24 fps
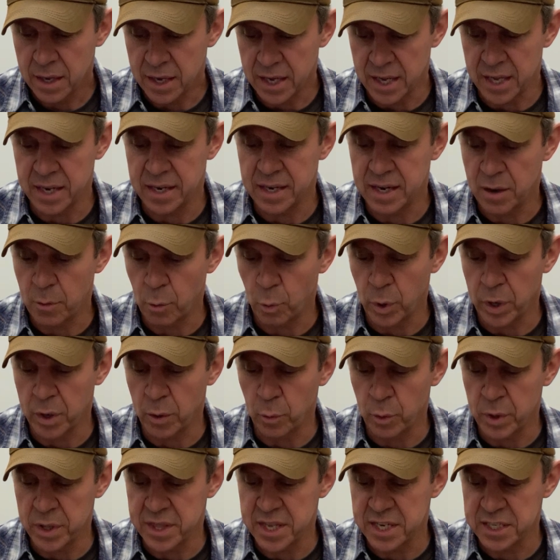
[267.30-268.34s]
in
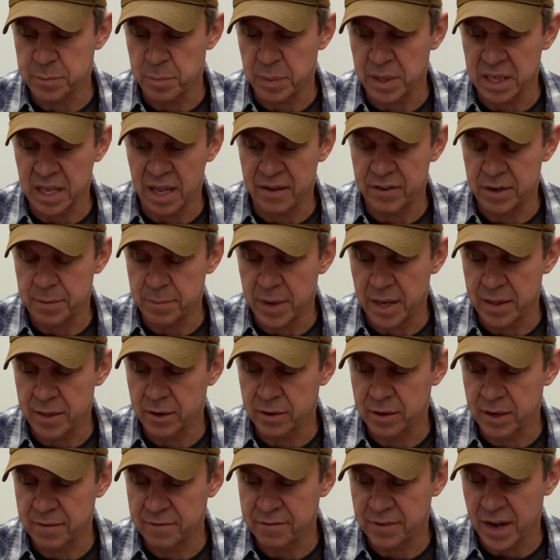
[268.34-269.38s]
with his beloved
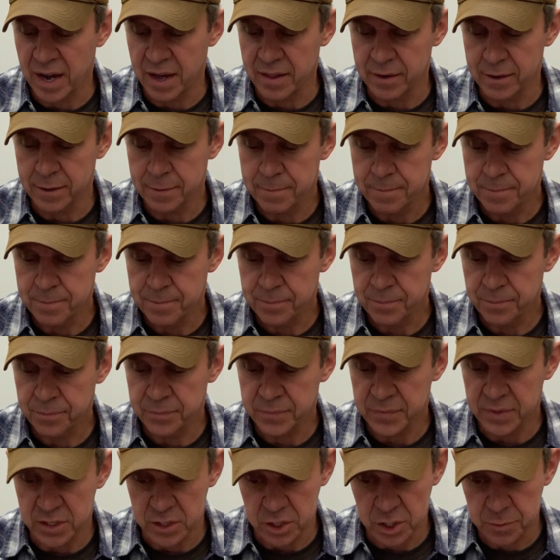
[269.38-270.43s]
mother and father.
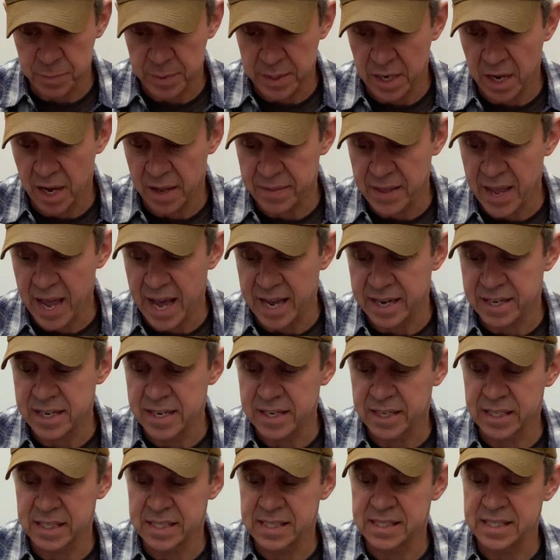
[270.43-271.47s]
And just beyond that, he
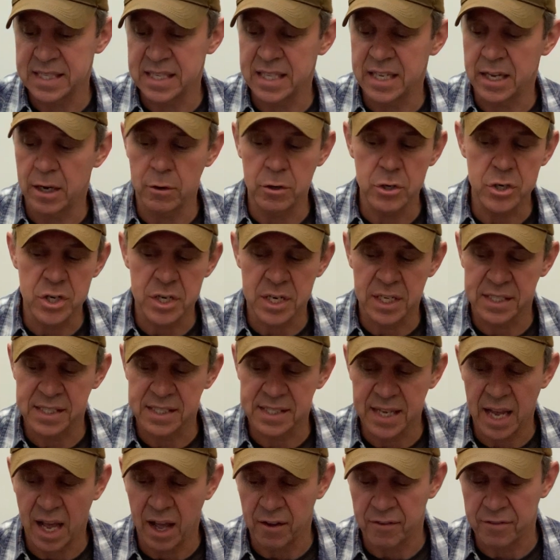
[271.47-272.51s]
could see the ocean
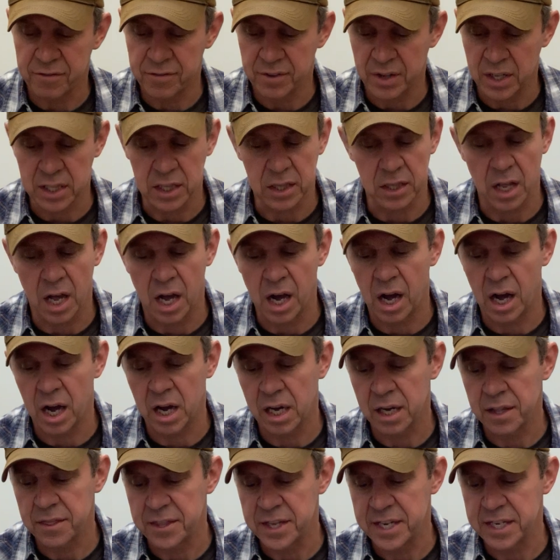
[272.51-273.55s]
itself, a
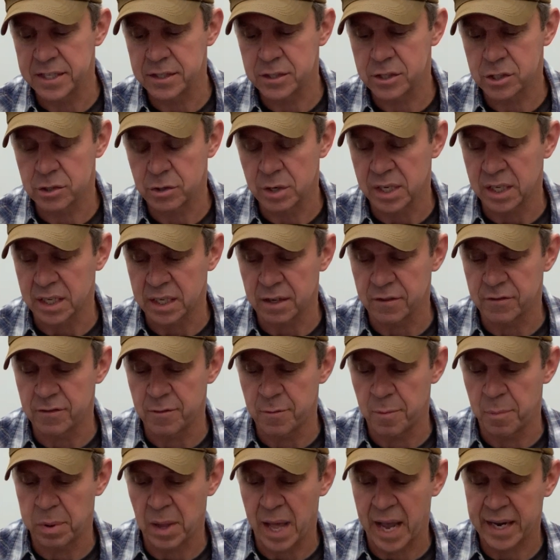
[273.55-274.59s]
long, thin streak
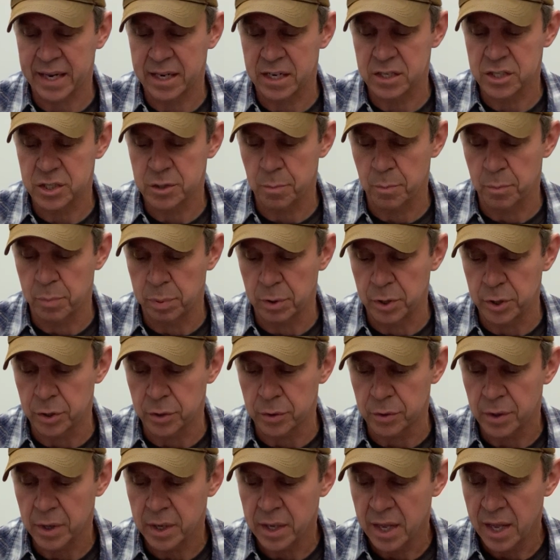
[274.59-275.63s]
of blackish
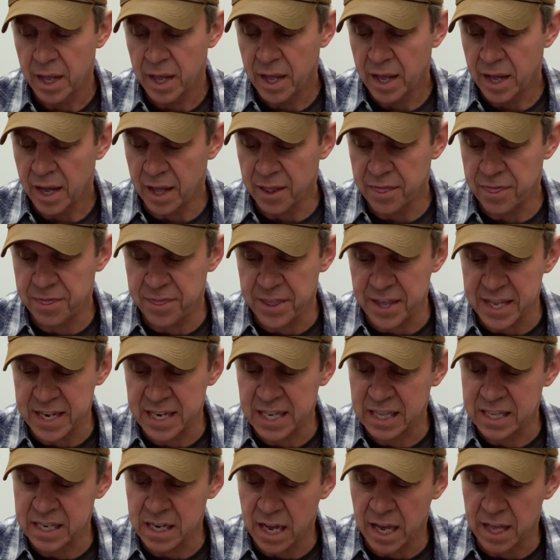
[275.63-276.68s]
blue, a
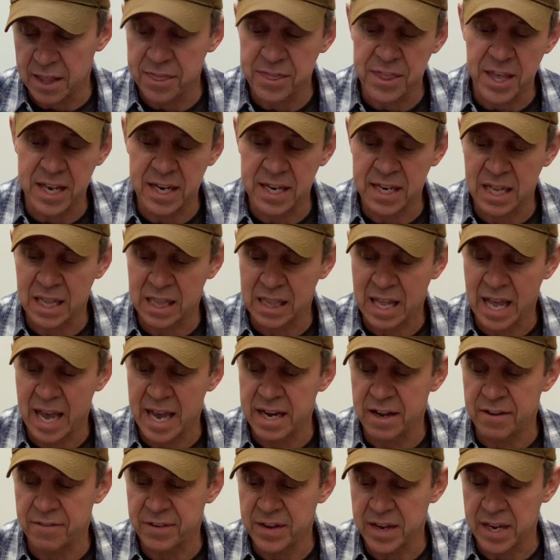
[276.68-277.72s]
thin
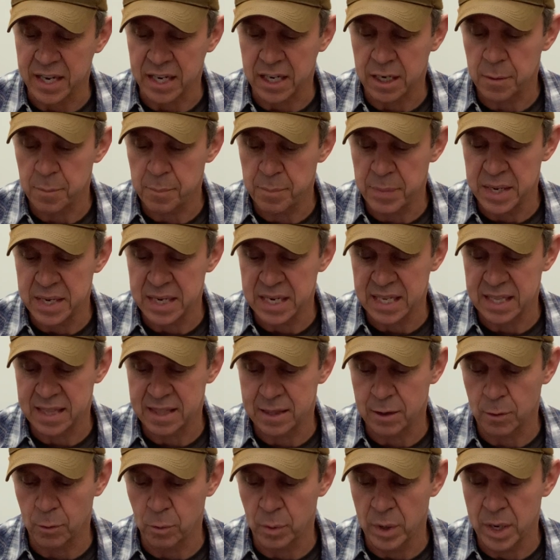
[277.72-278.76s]
line of ink
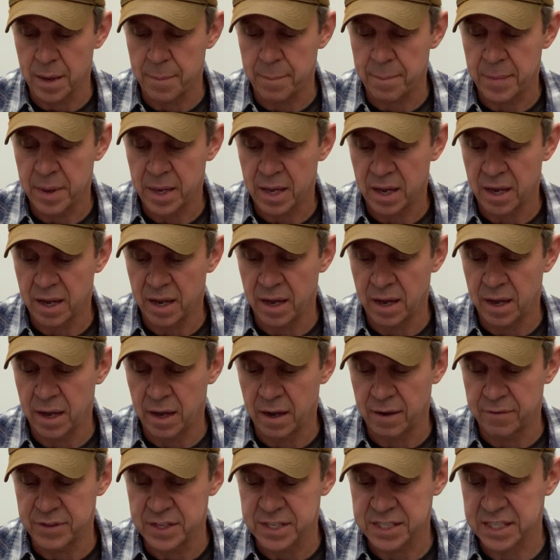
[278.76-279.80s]
beneath the rim
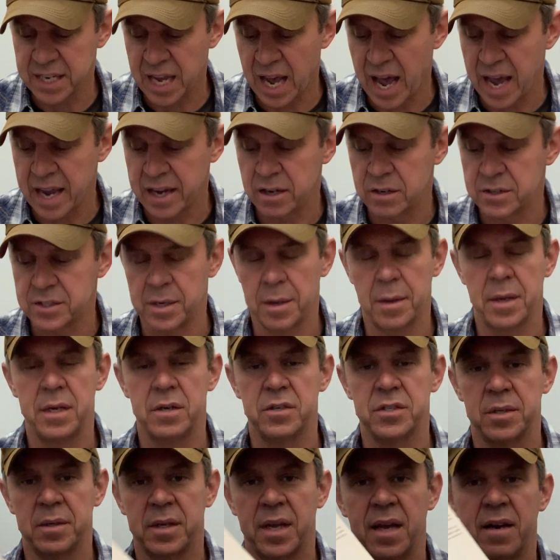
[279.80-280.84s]
of the sky.
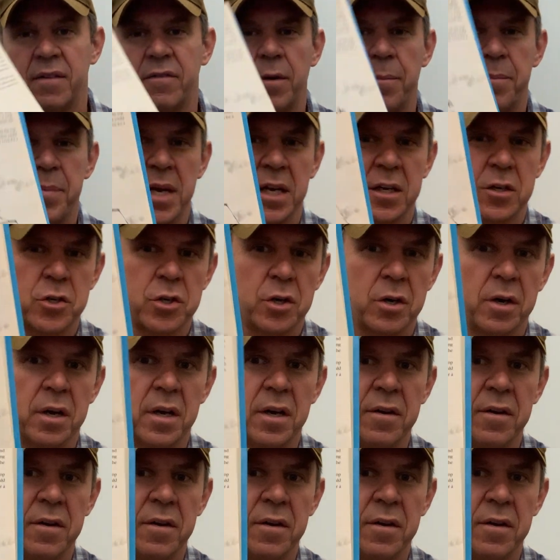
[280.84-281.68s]
Here's a kind of a picture